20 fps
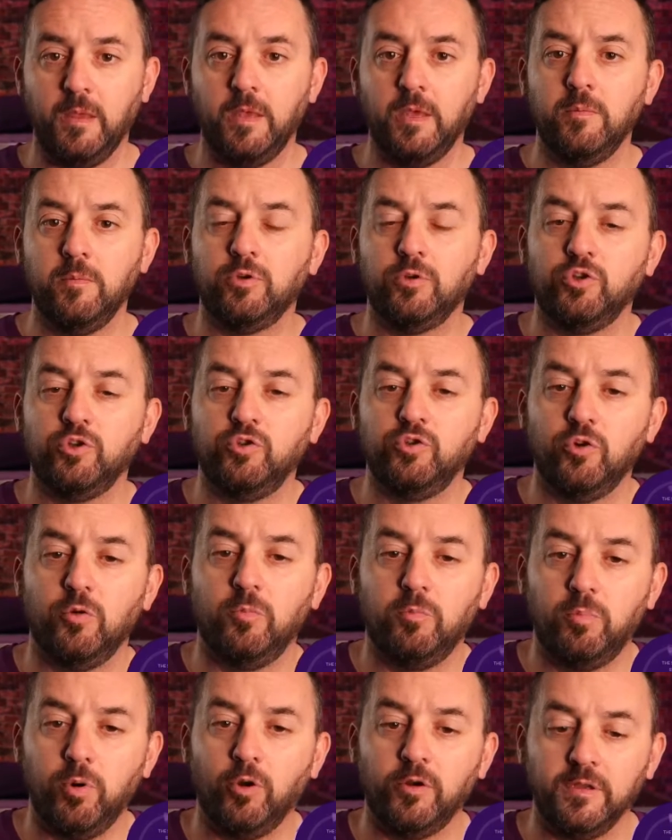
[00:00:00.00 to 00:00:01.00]
because your
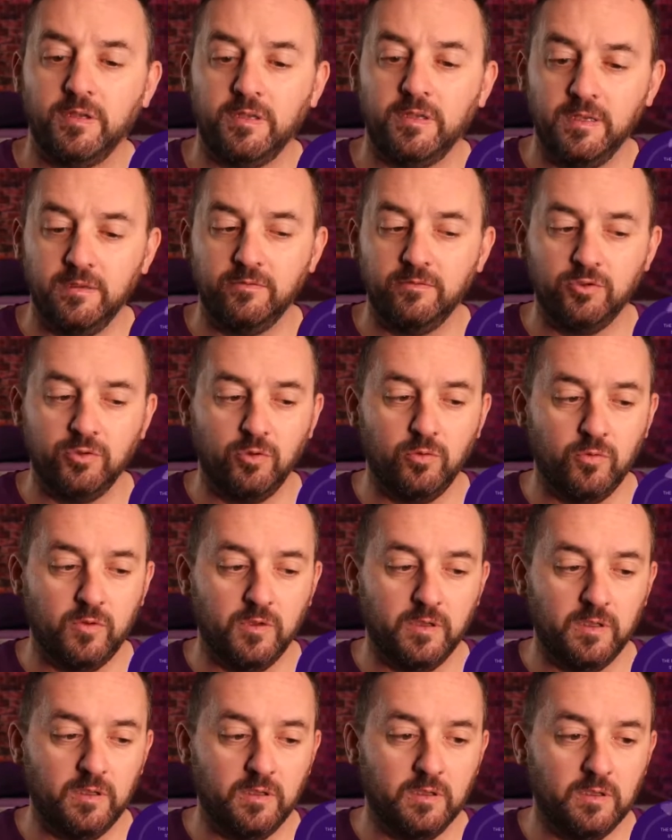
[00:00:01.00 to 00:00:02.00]
body gives you
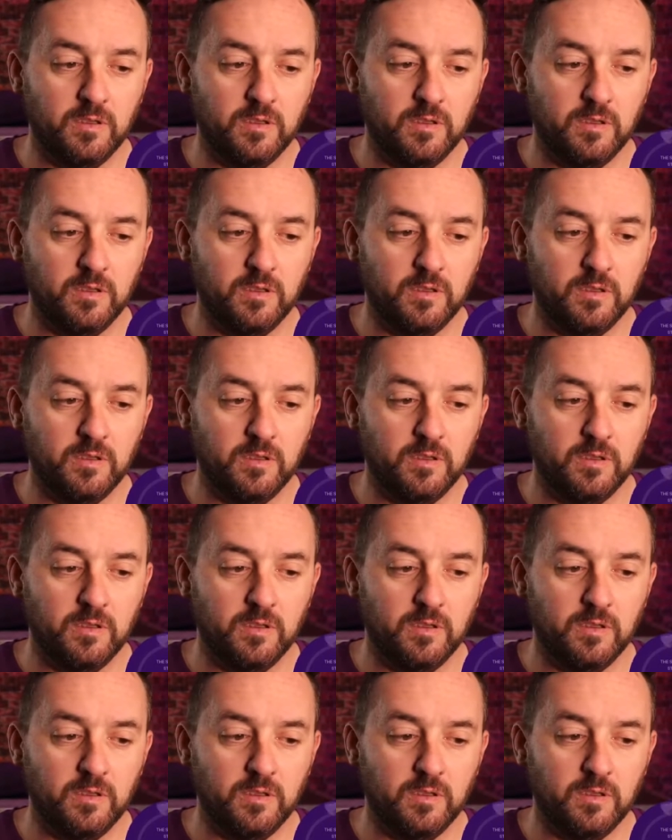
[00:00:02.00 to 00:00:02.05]
the